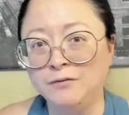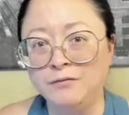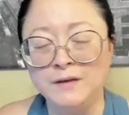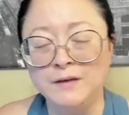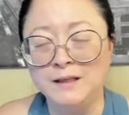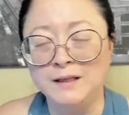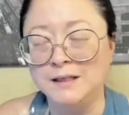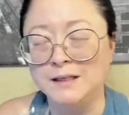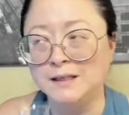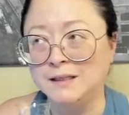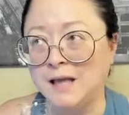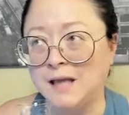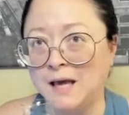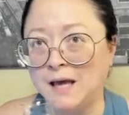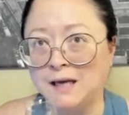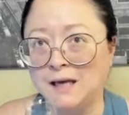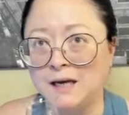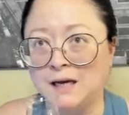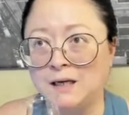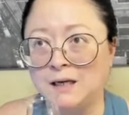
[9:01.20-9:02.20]
feeling
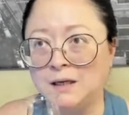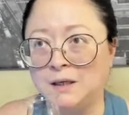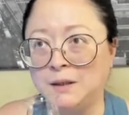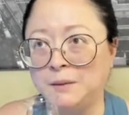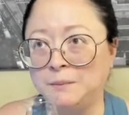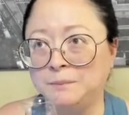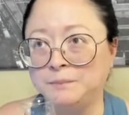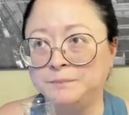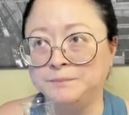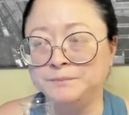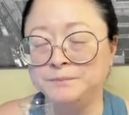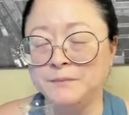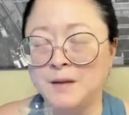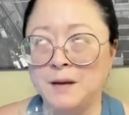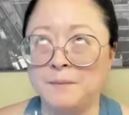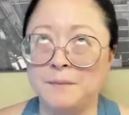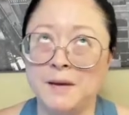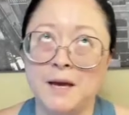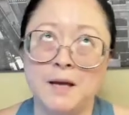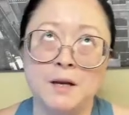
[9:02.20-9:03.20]
like, I
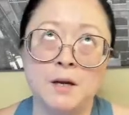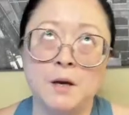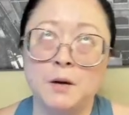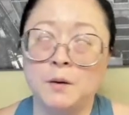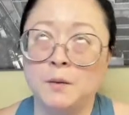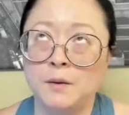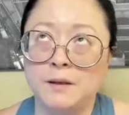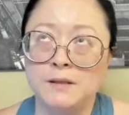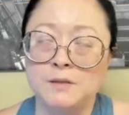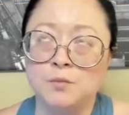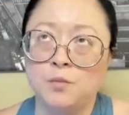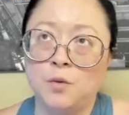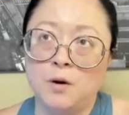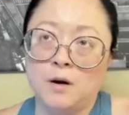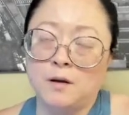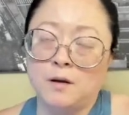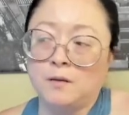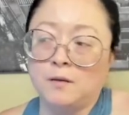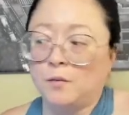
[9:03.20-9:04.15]
know it's what,